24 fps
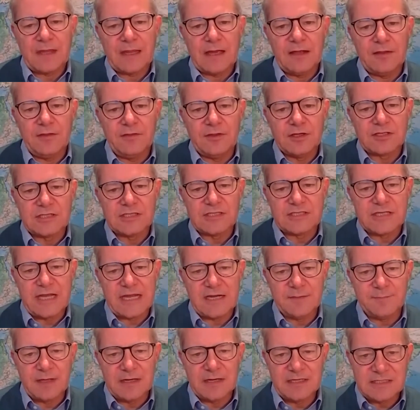the
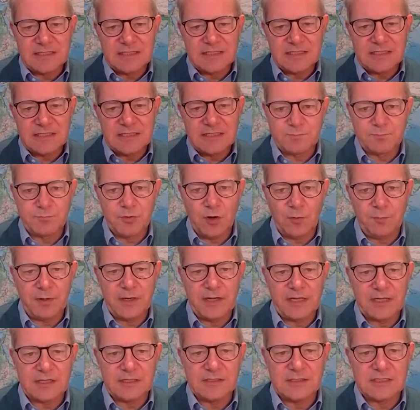sustainability issues
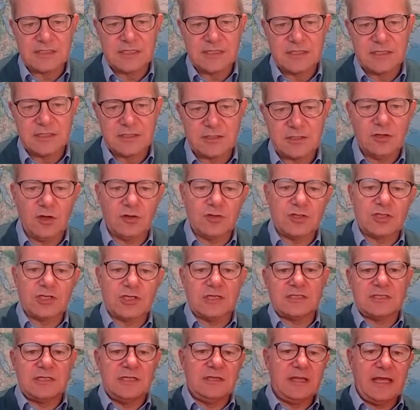properly considered, not
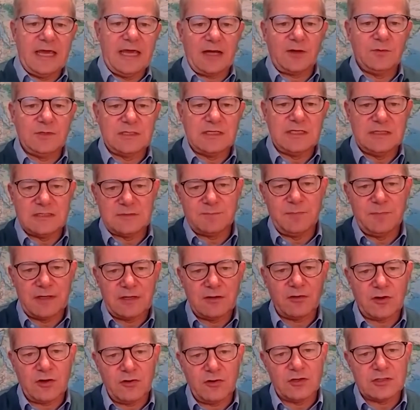just in the equities, but
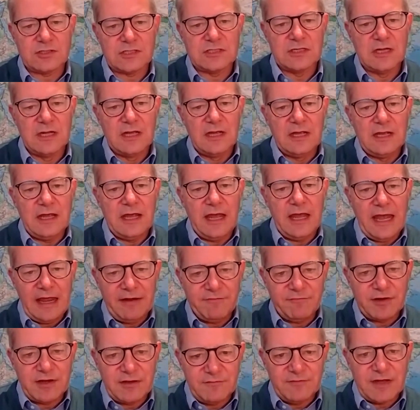across
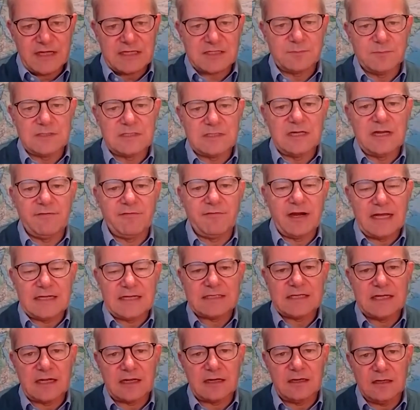every investment in every
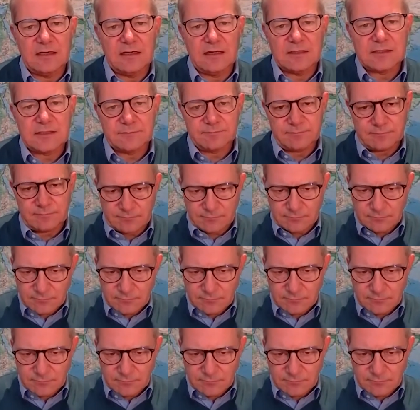asset class.